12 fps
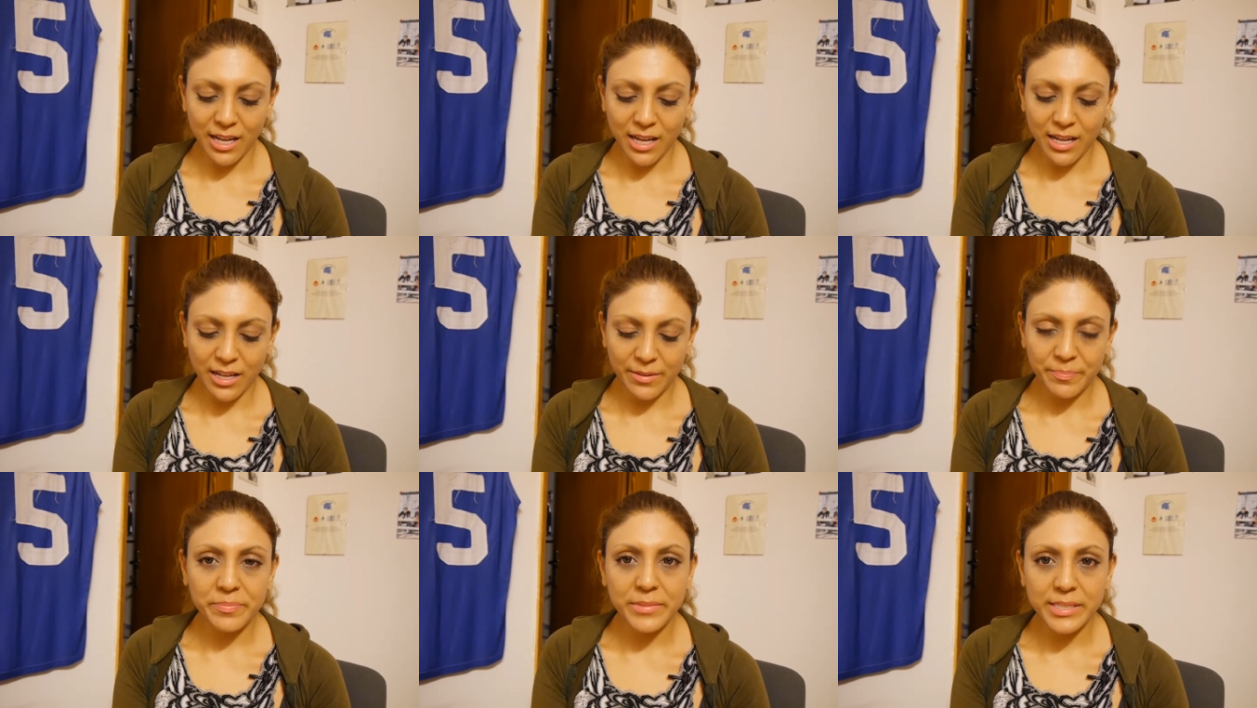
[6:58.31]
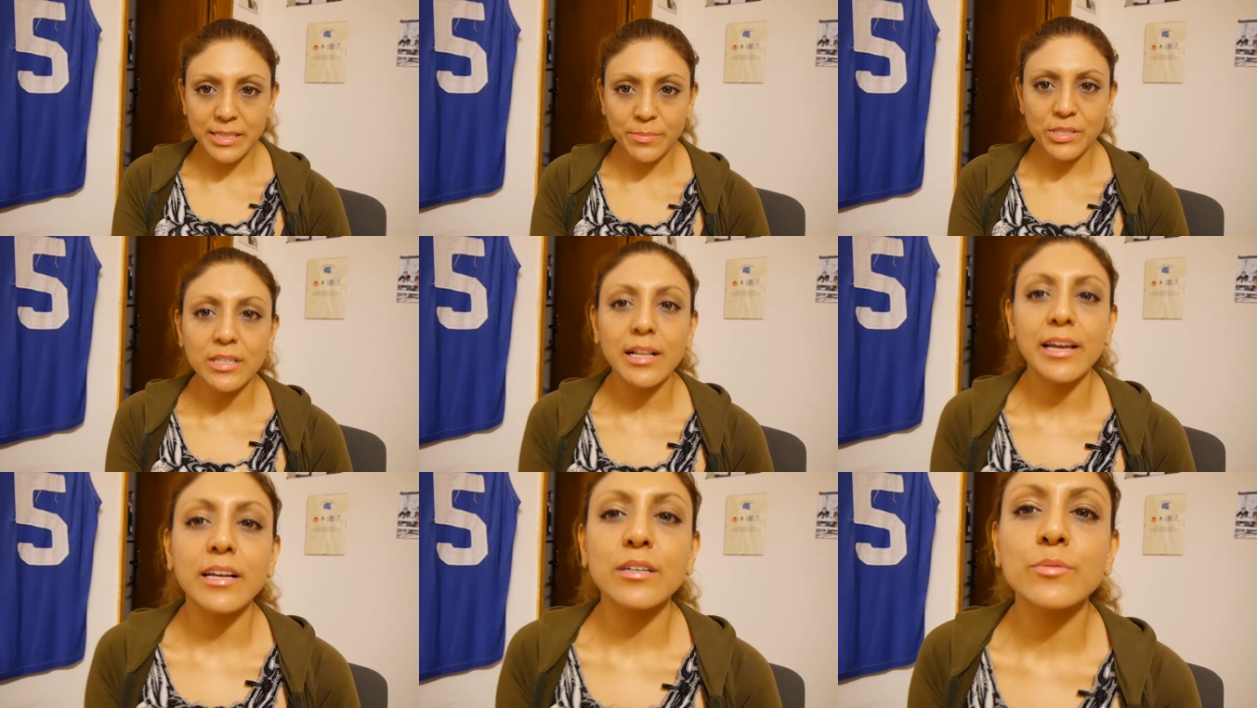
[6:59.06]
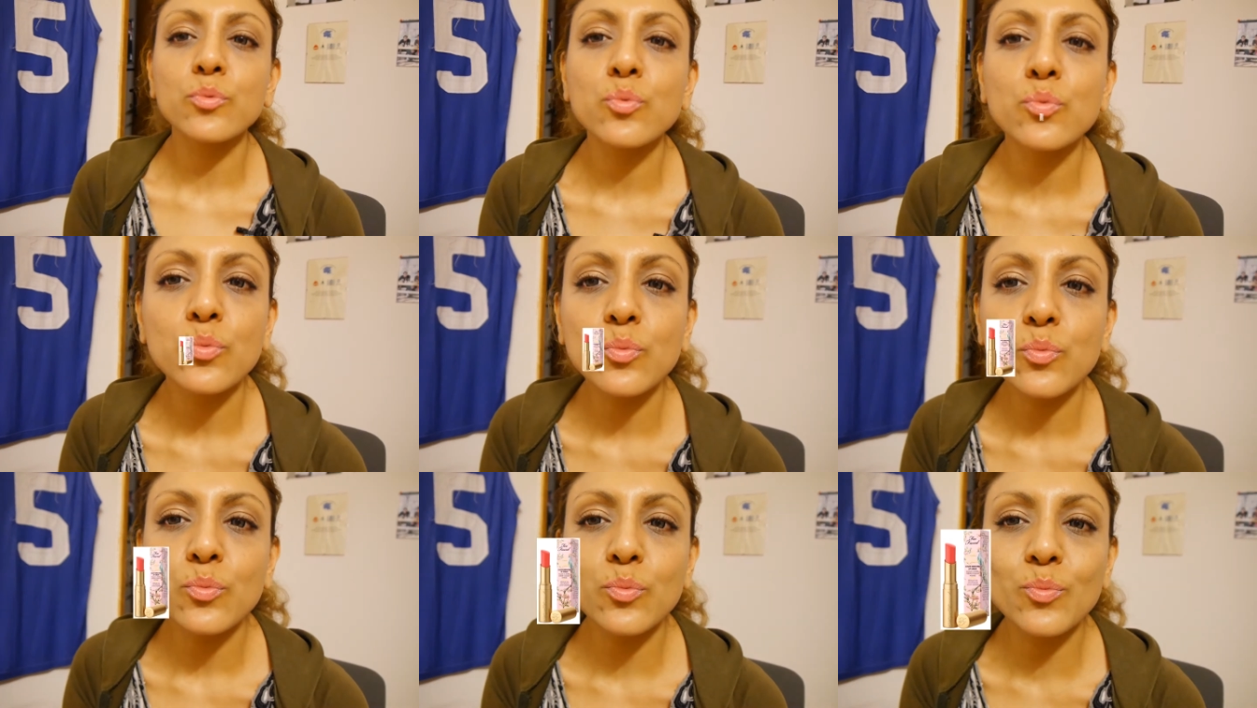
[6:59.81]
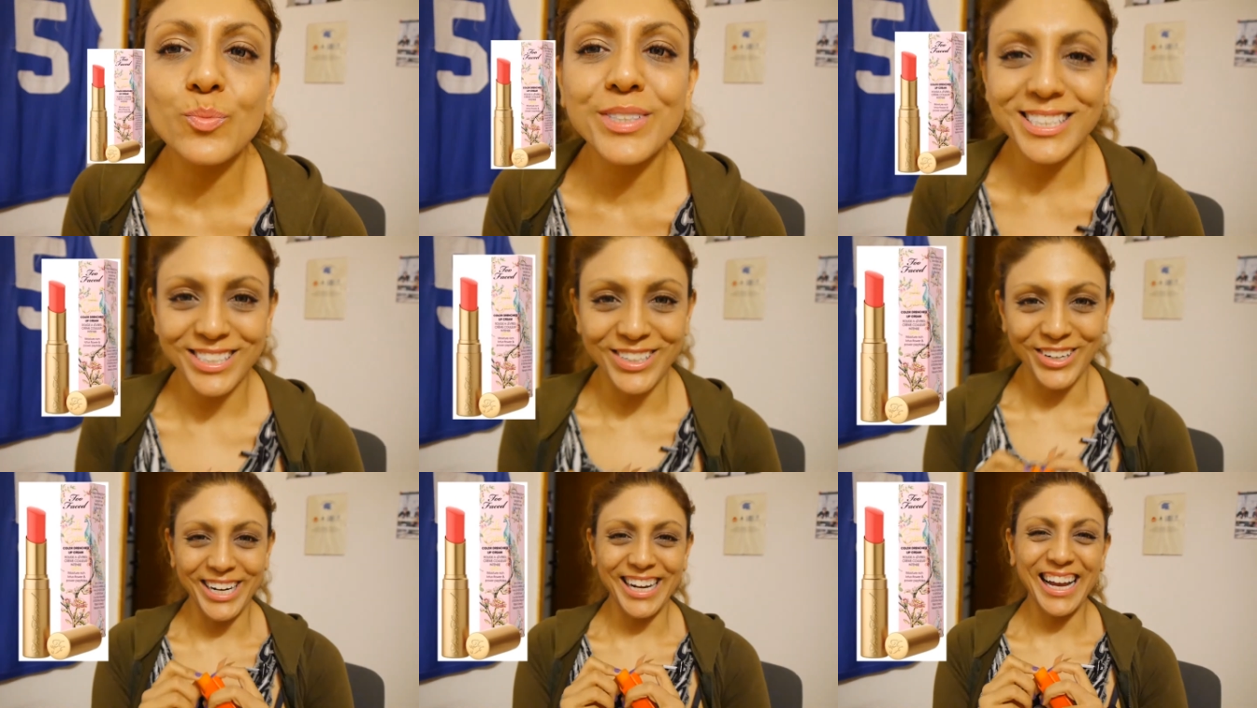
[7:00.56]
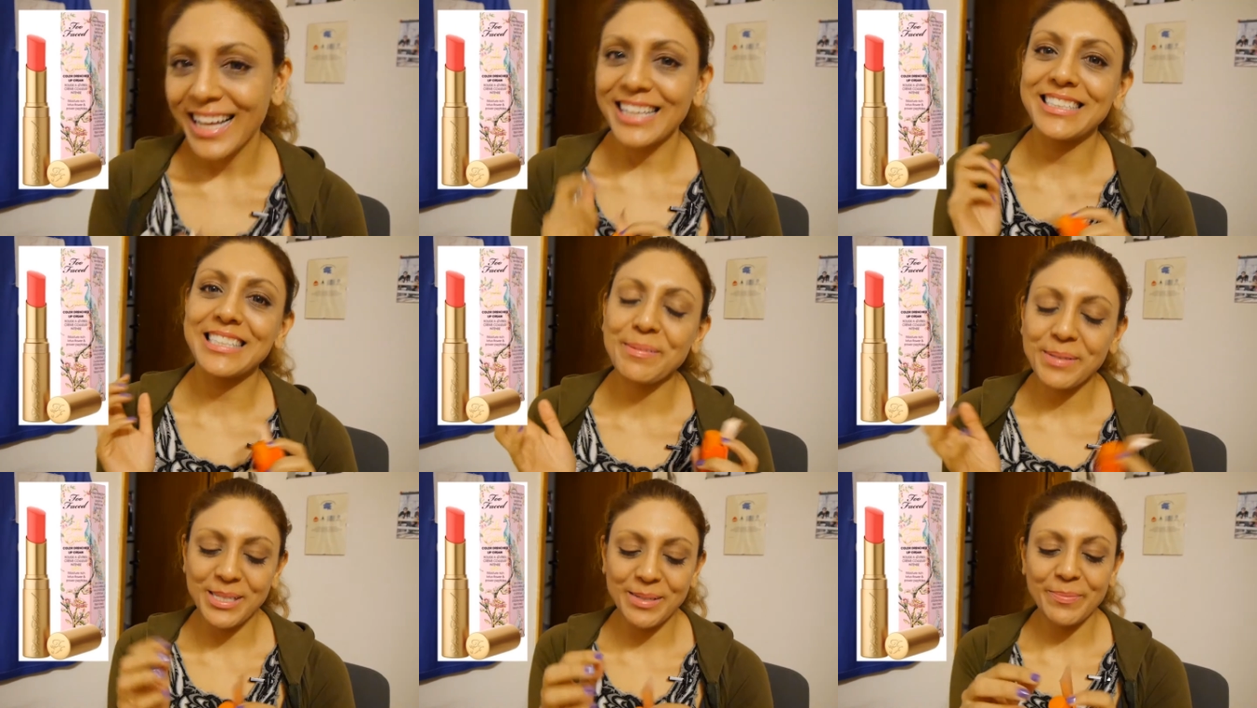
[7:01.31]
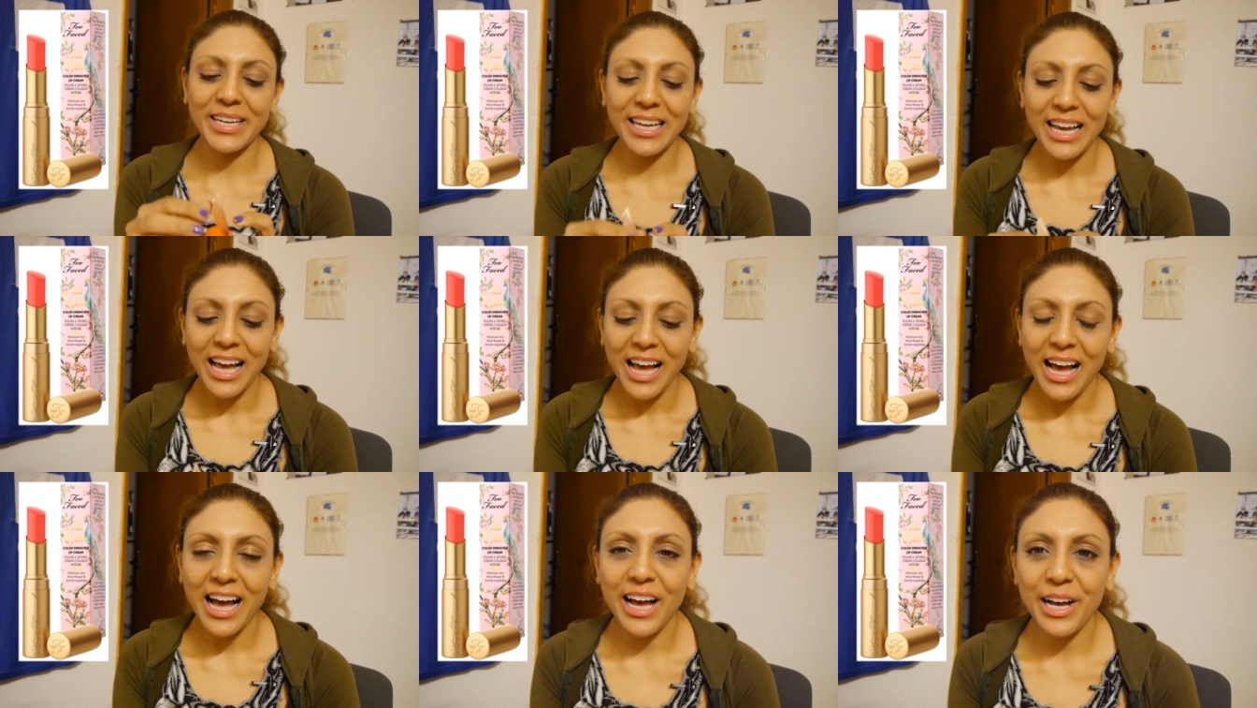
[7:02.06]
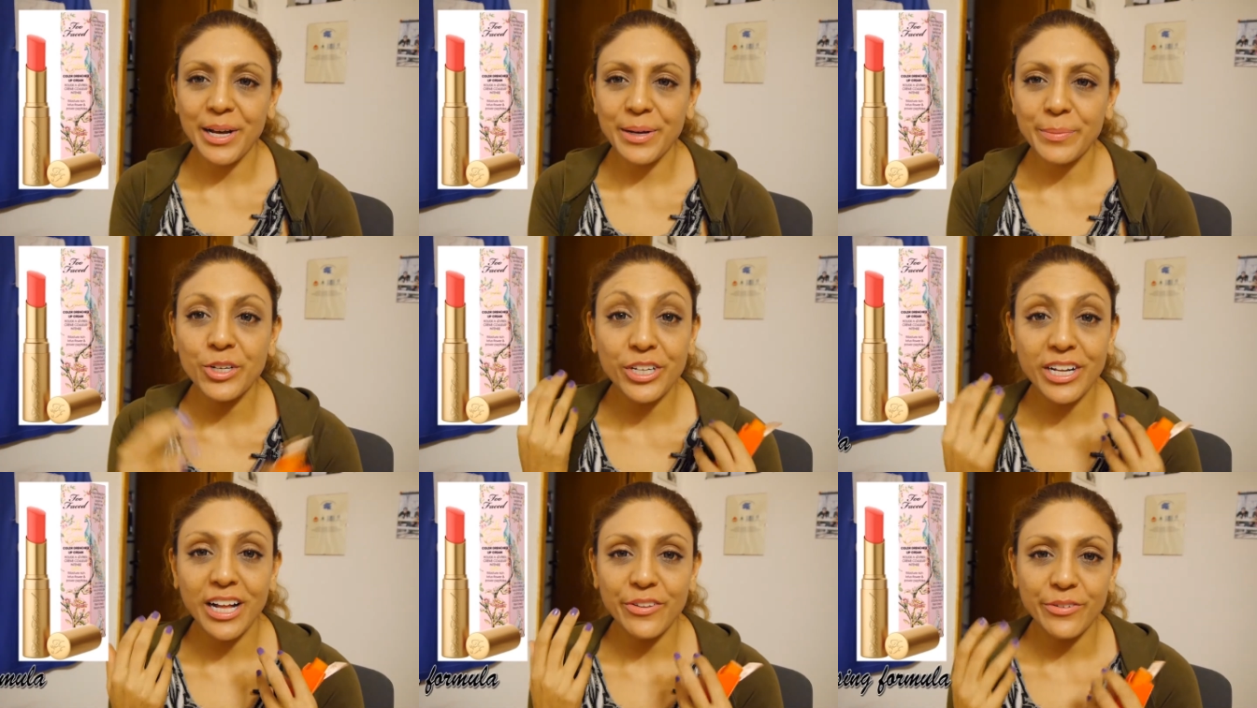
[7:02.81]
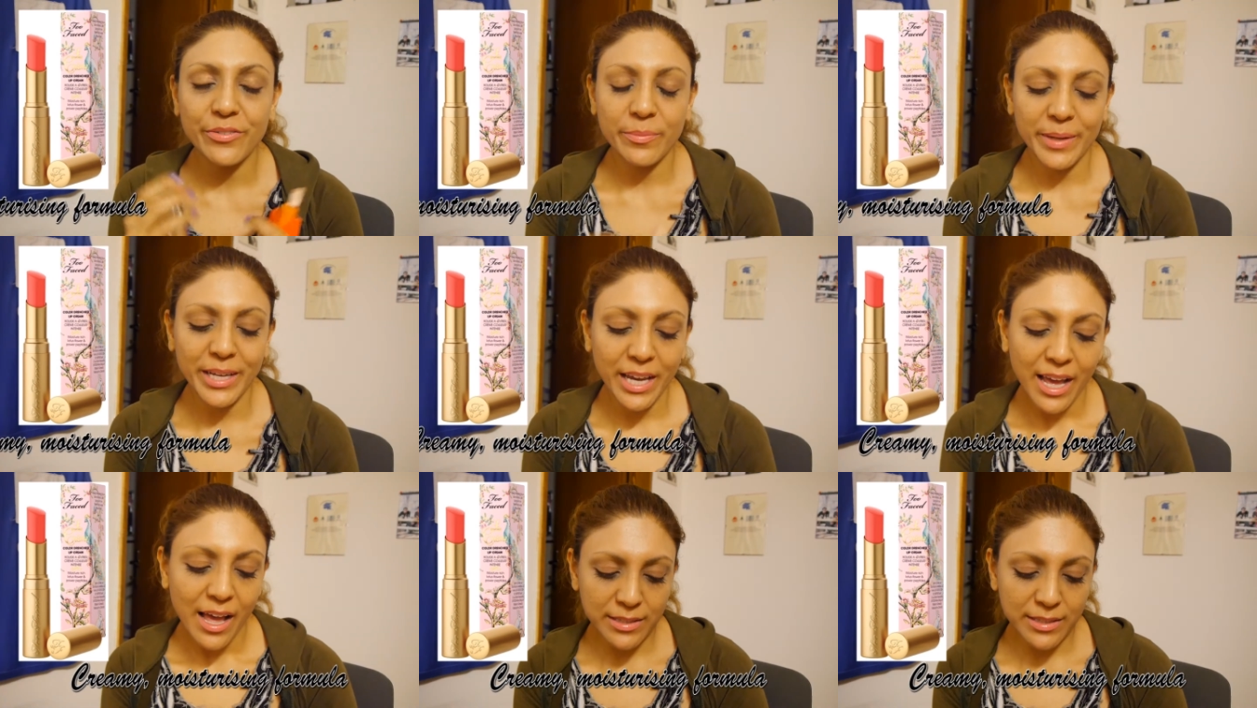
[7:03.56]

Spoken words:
It seems to like, sorry, it seems to be a good color for me.